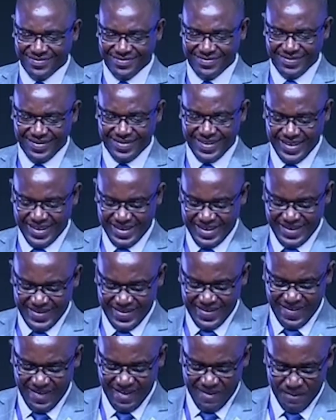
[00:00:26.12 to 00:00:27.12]
Mamuruti
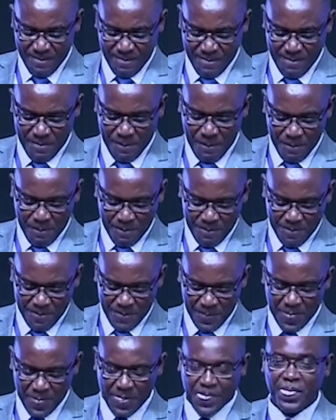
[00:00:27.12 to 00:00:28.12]
Mokwane and
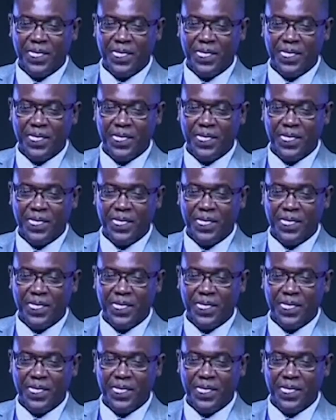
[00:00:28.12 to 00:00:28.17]
Mamuruti.